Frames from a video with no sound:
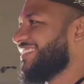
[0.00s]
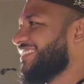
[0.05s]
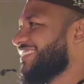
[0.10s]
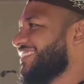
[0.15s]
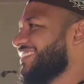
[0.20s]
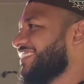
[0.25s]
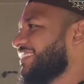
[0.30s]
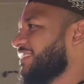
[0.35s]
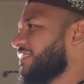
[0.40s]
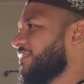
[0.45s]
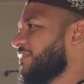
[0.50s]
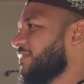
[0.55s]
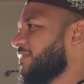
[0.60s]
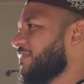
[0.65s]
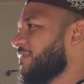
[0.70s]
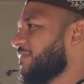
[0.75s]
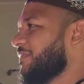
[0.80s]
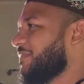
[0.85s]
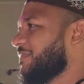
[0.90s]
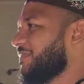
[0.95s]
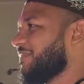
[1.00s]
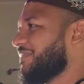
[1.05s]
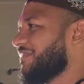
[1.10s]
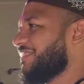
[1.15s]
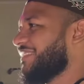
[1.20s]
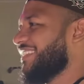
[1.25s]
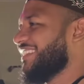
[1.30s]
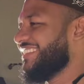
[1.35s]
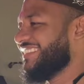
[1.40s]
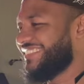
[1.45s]
to be doing right now?
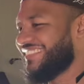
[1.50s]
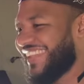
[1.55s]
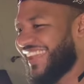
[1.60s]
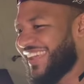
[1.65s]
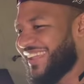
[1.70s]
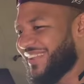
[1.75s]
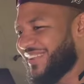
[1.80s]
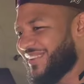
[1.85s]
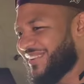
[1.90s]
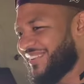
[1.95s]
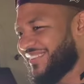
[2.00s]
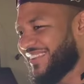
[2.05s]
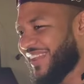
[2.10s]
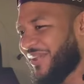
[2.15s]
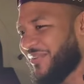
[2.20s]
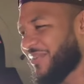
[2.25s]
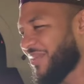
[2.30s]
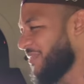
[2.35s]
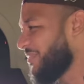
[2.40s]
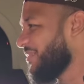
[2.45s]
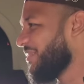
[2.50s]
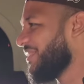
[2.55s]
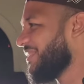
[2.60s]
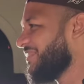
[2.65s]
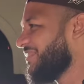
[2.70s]
If not, you know. Not what I'm doing.